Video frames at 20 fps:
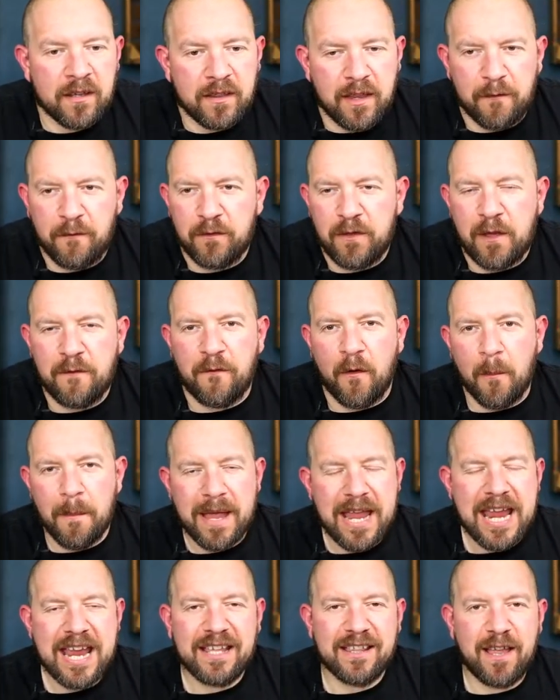They're, they're for
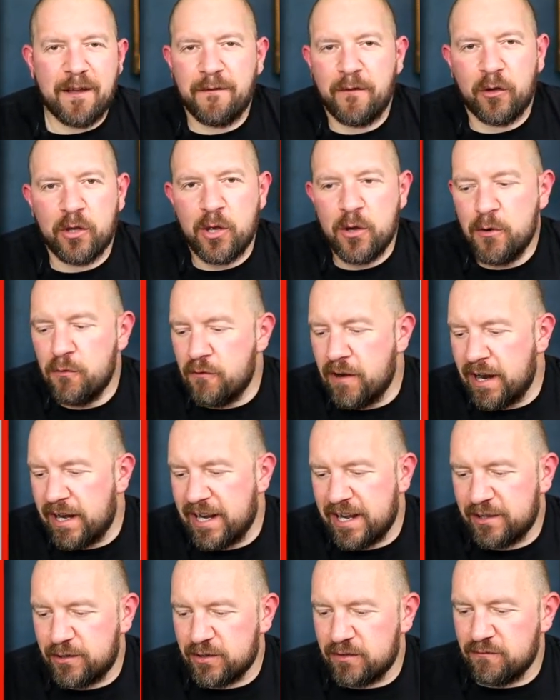me and they're for you,
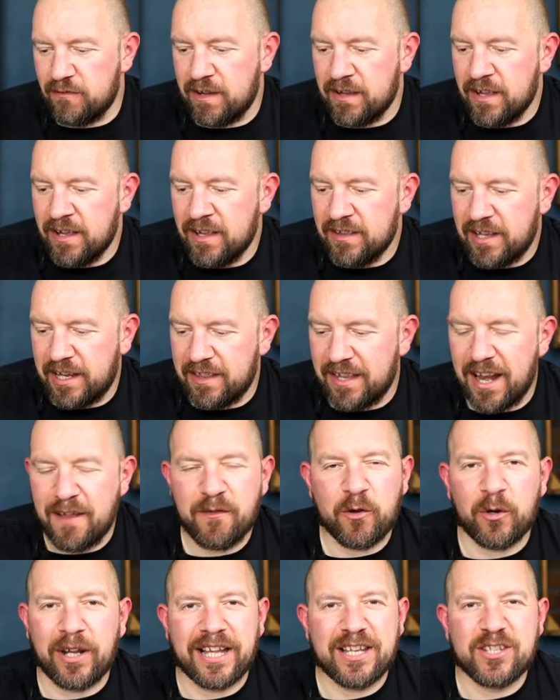really. It doesn't, like, they're
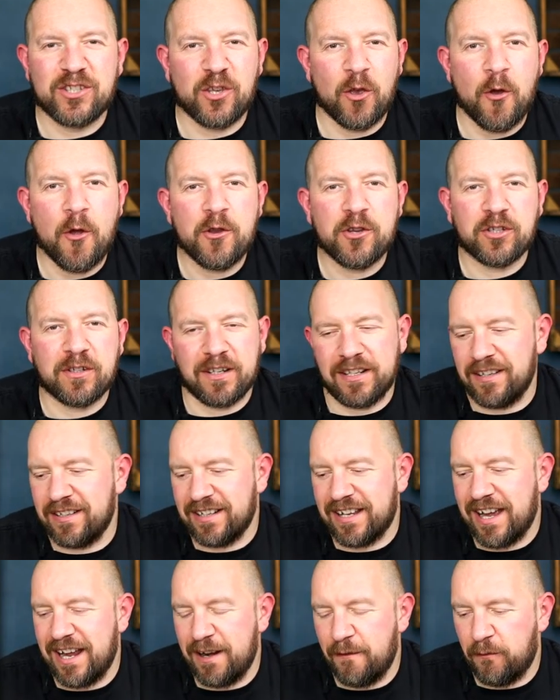never going to get searched,
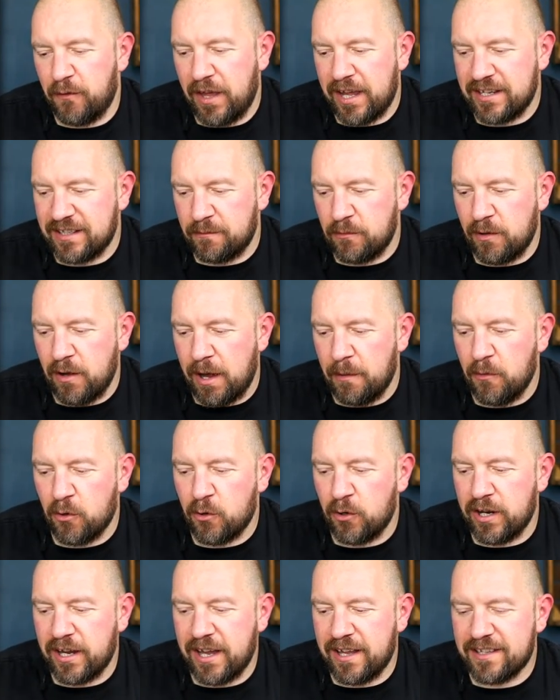kind of things. I'm not, I'm not
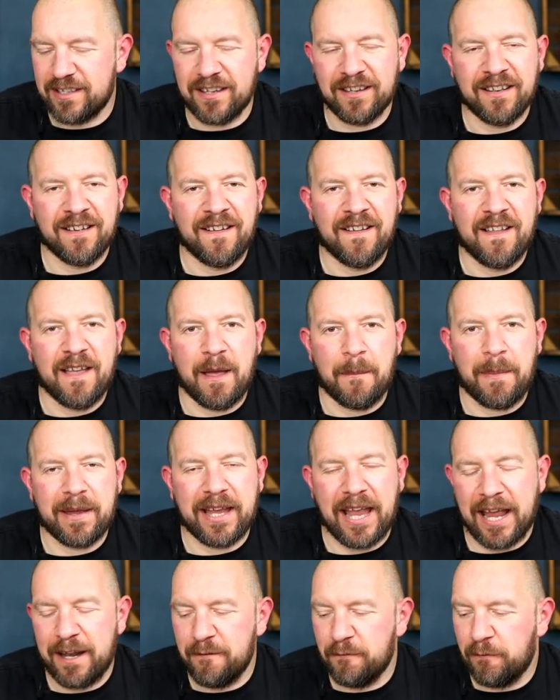going to get a
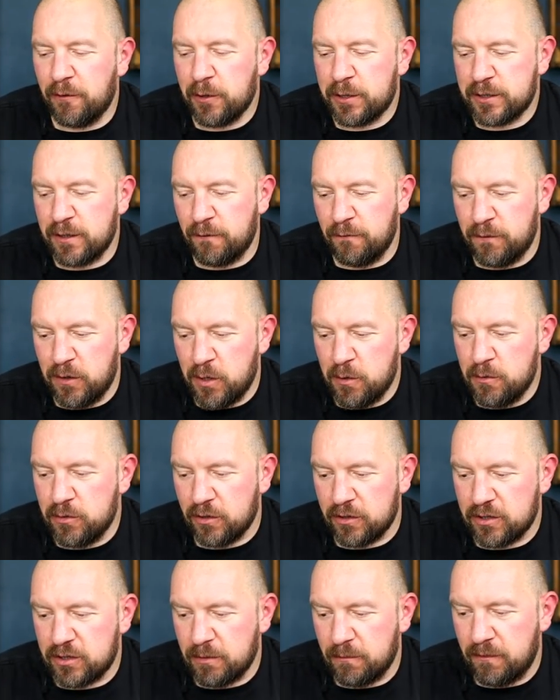big influx of views
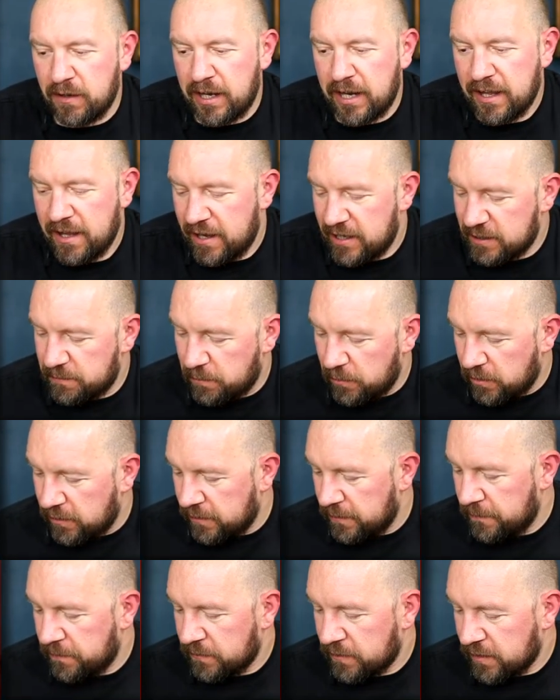on something like this, but
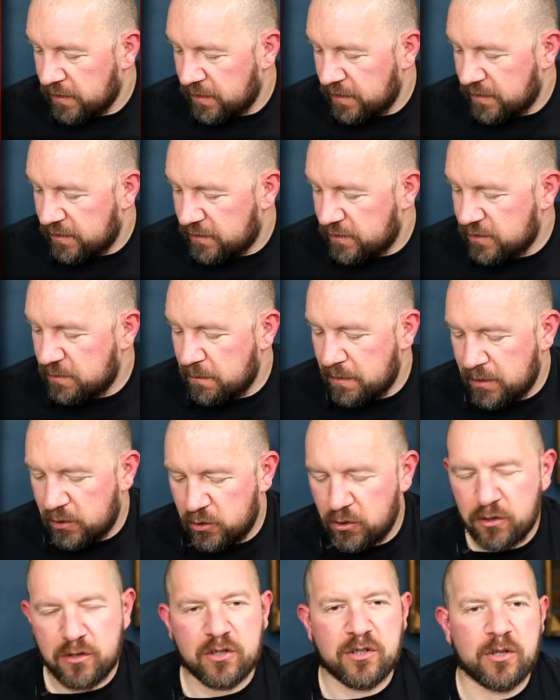it doesn't mean I
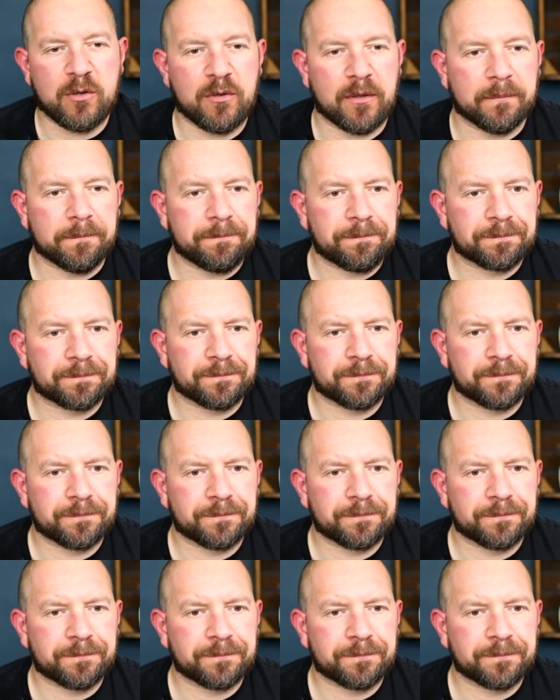shouldn't do them.